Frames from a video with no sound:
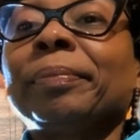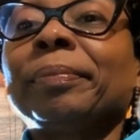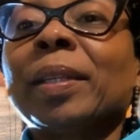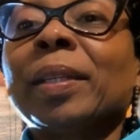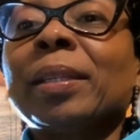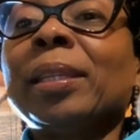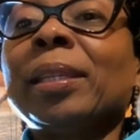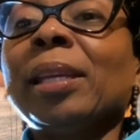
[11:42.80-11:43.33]

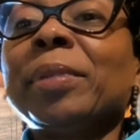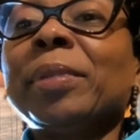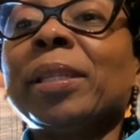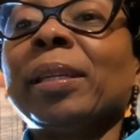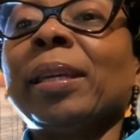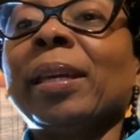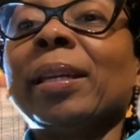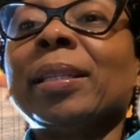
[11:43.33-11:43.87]
seem to
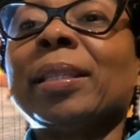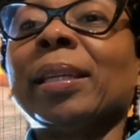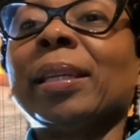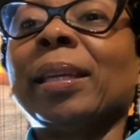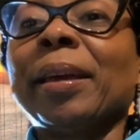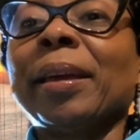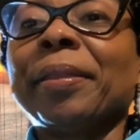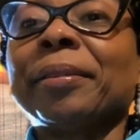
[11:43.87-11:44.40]
get it
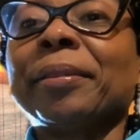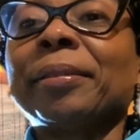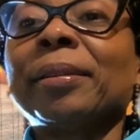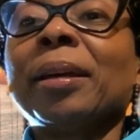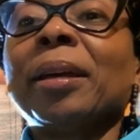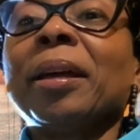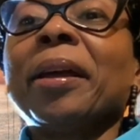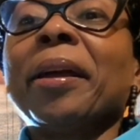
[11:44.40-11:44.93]
together.
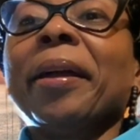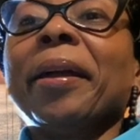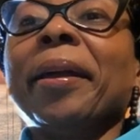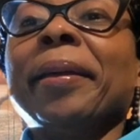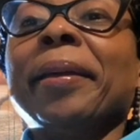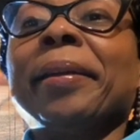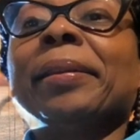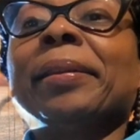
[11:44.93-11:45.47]

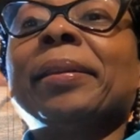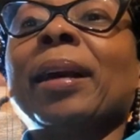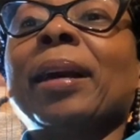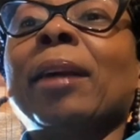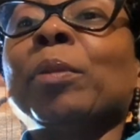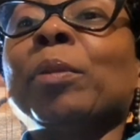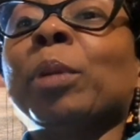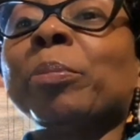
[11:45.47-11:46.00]
And I
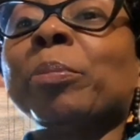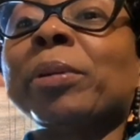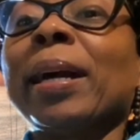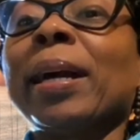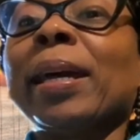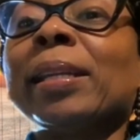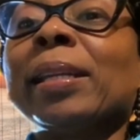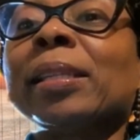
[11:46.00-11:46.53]
remembered I
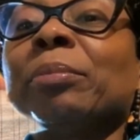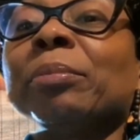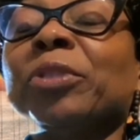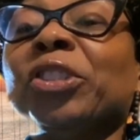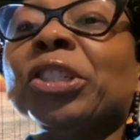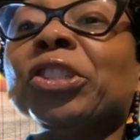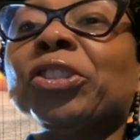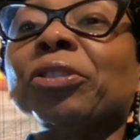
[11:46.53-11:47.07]
had some
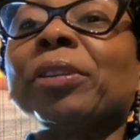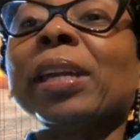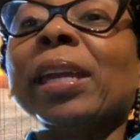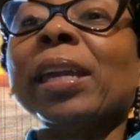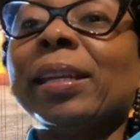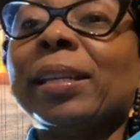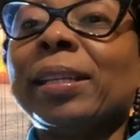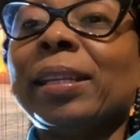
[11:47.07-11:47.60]
ginger
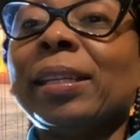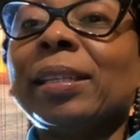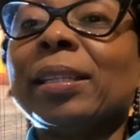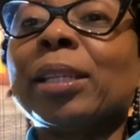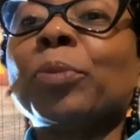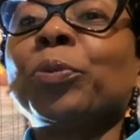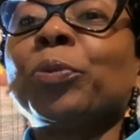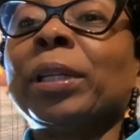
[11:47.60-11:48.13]
candy.
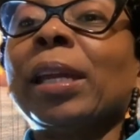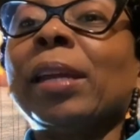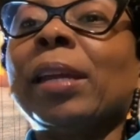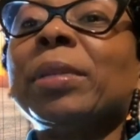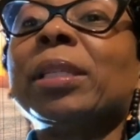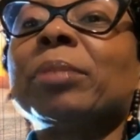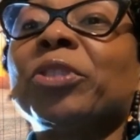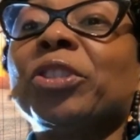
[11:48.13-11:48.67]
Someone gave
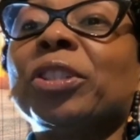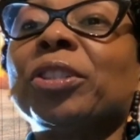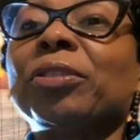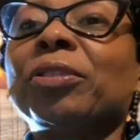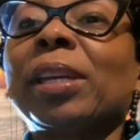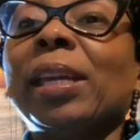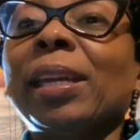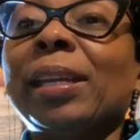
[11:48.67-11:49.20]
me some ginger
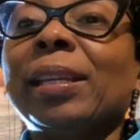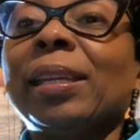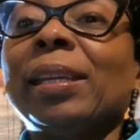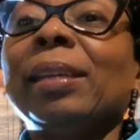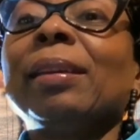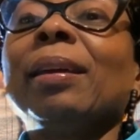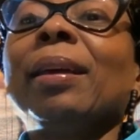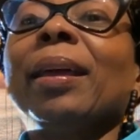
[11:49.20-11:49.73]

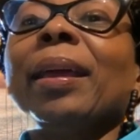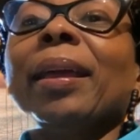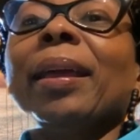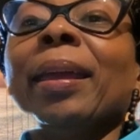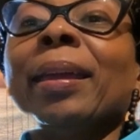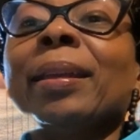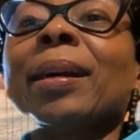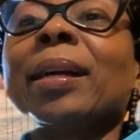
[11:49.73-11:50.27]
candy,
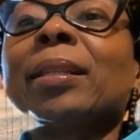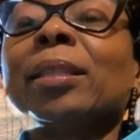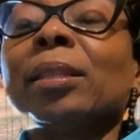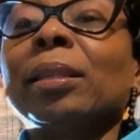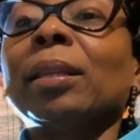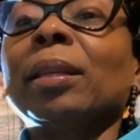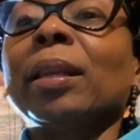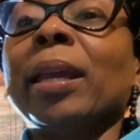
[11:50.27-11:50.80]
and I
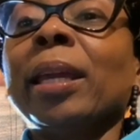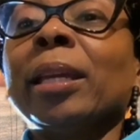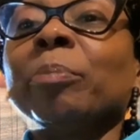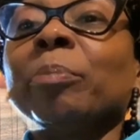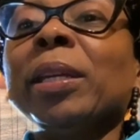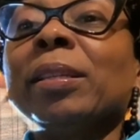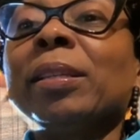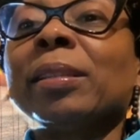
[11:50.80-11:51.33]
ate a
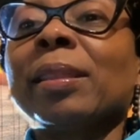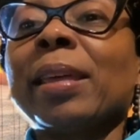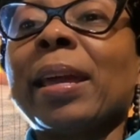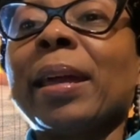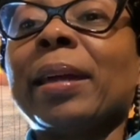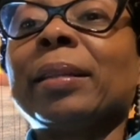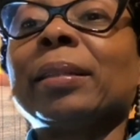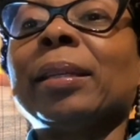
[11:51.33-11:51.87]
piece of
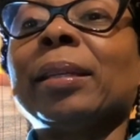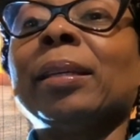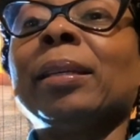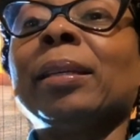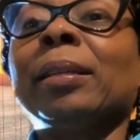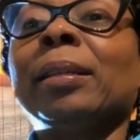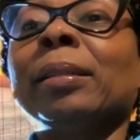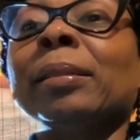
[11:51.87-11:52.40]
that,
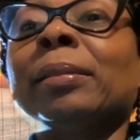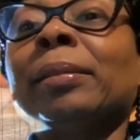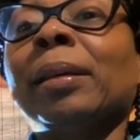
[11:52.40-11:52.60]
and